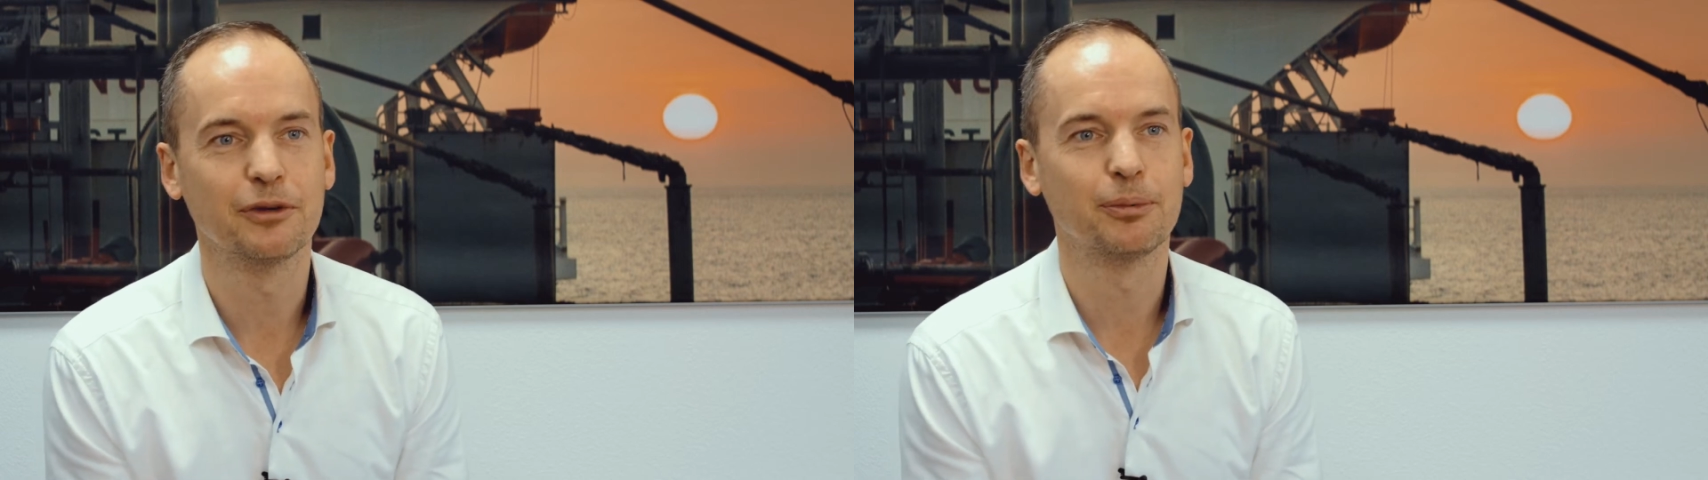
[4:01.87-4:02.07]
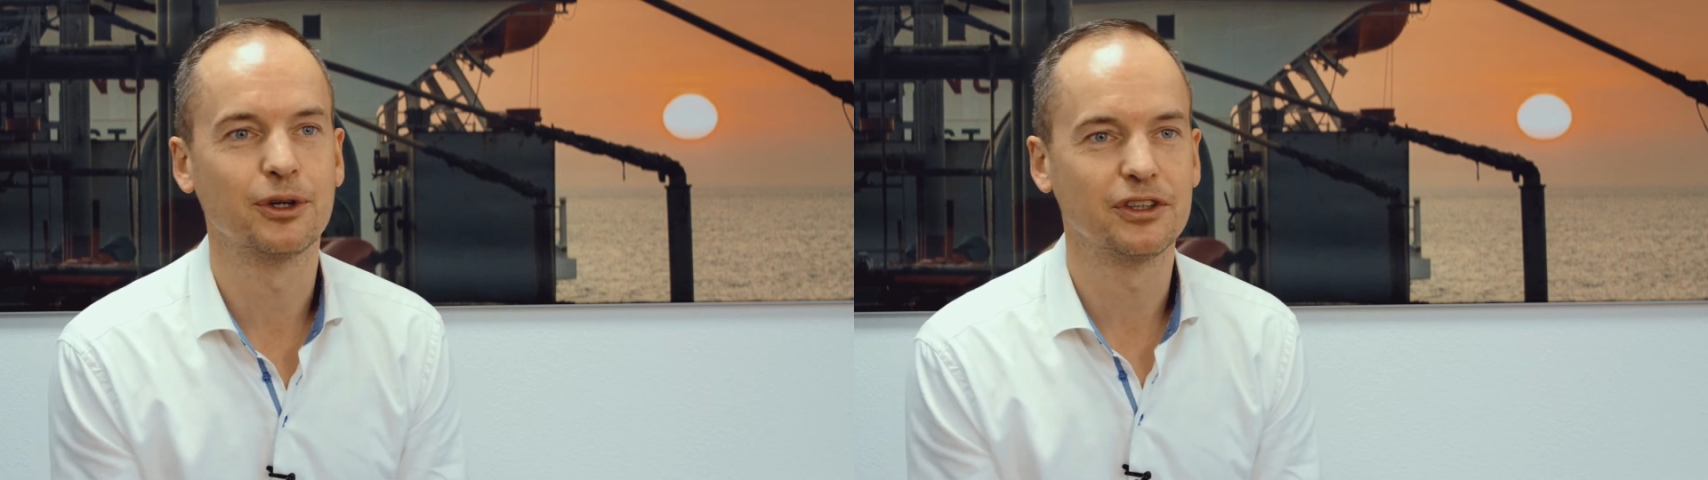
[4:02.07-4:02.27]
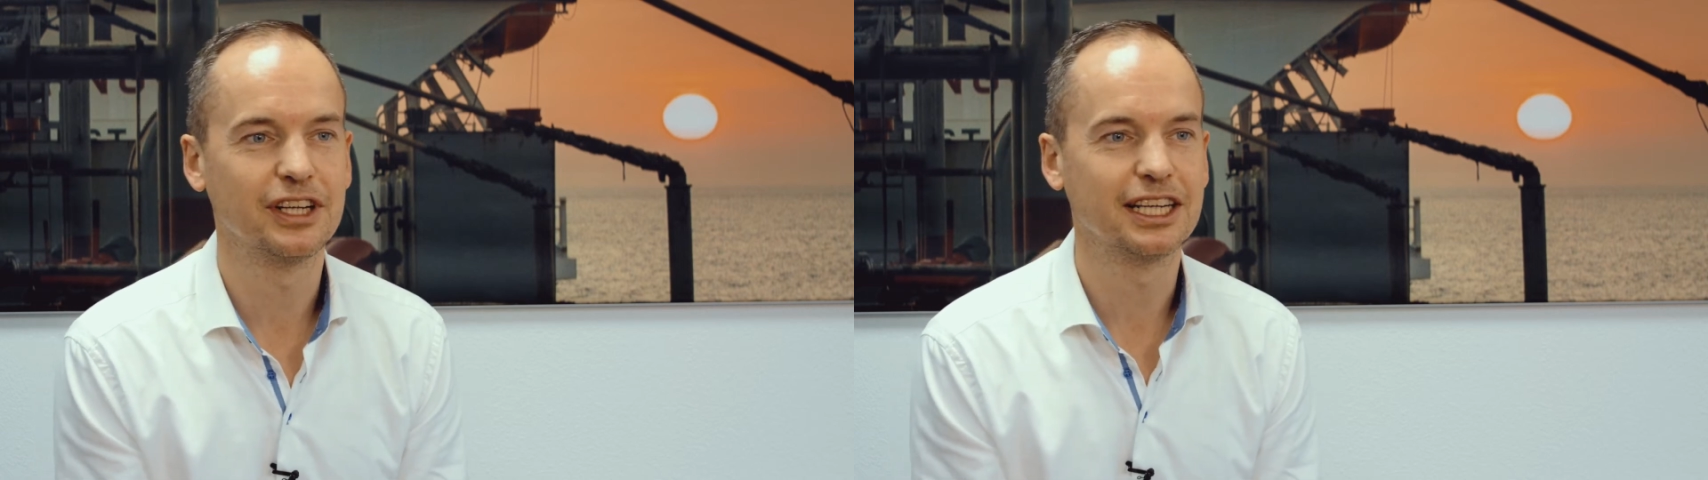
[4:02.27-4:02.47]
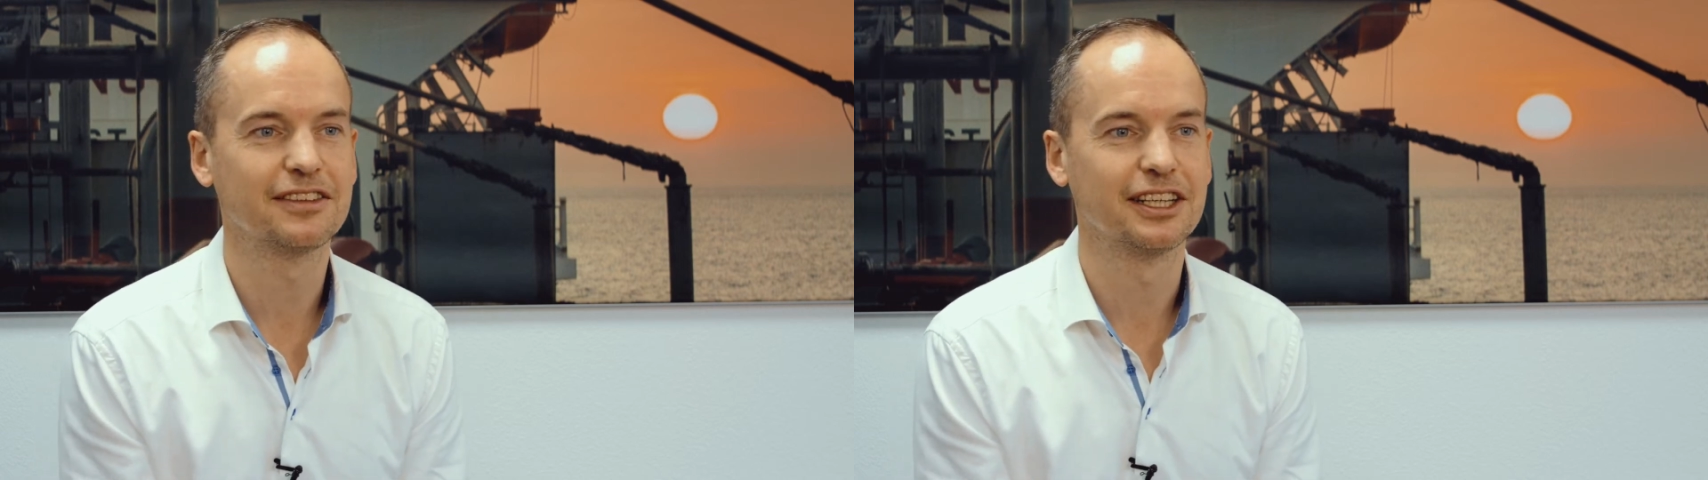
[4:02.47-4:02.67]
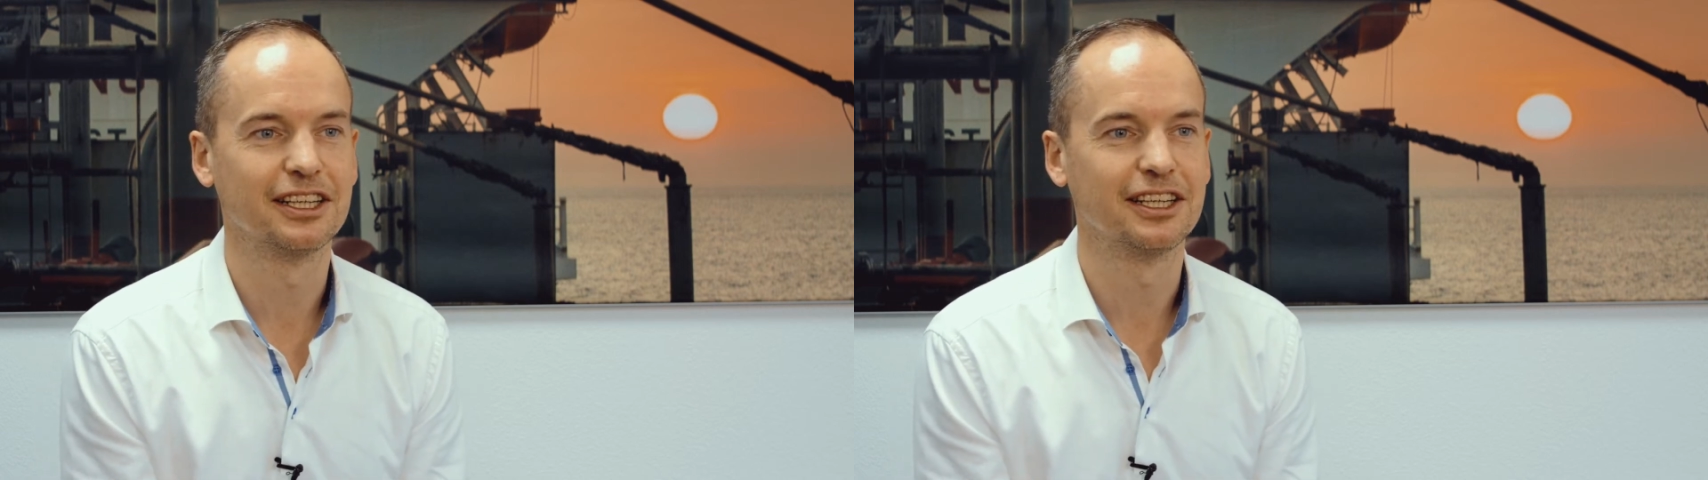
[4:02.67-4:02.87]
project
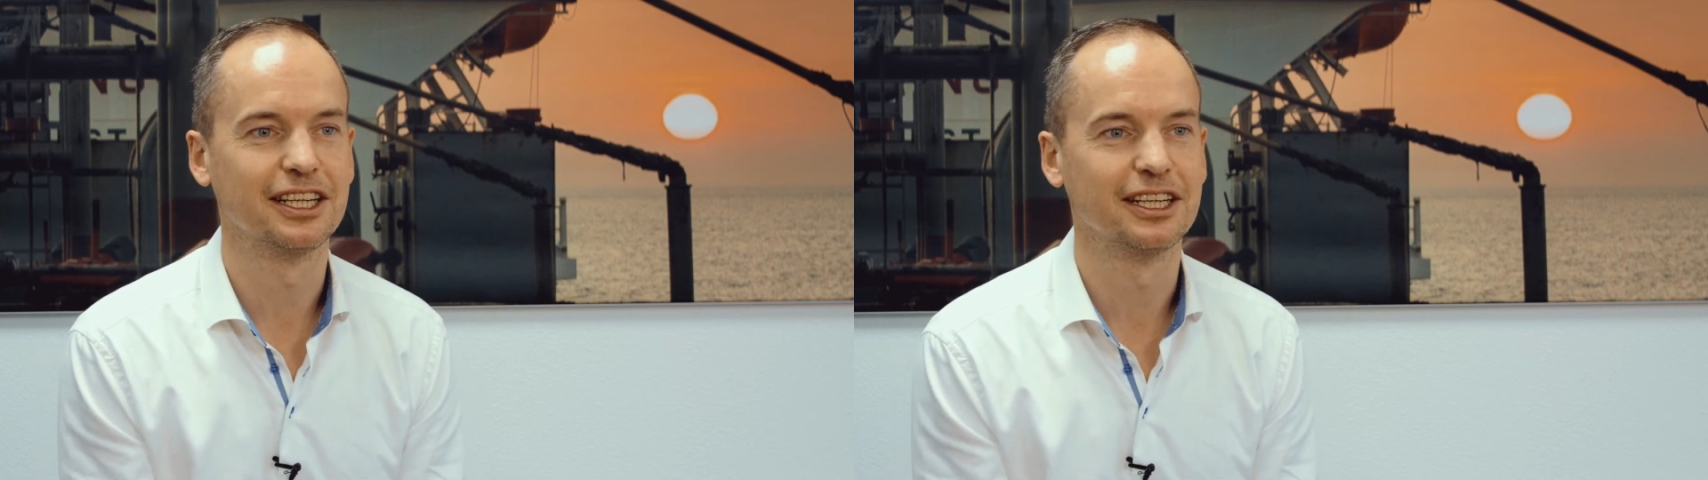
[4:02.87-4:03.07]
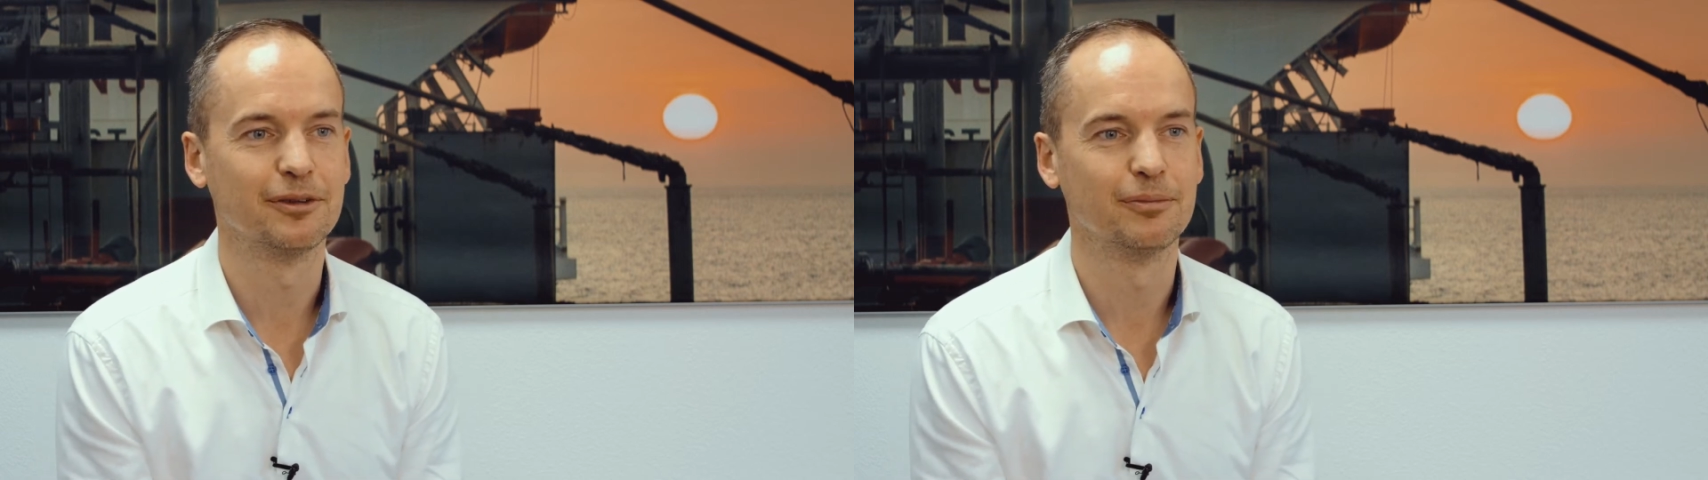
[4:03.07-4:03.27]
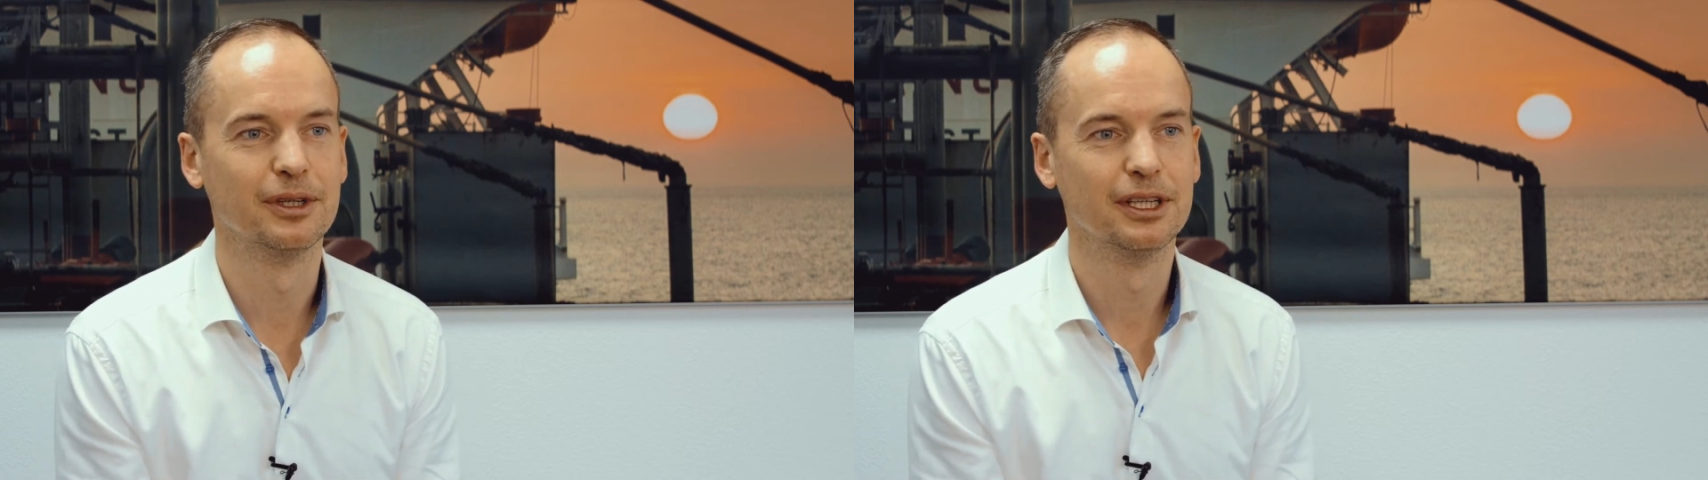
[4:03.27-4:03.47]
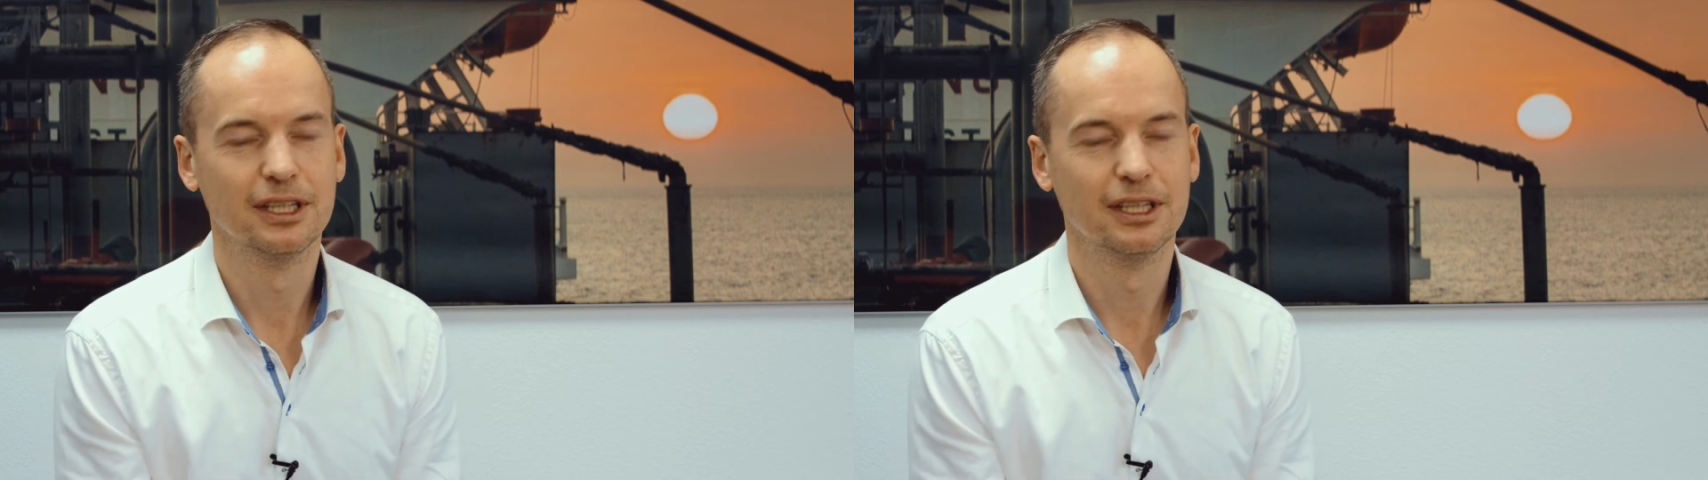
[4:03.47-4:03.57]
and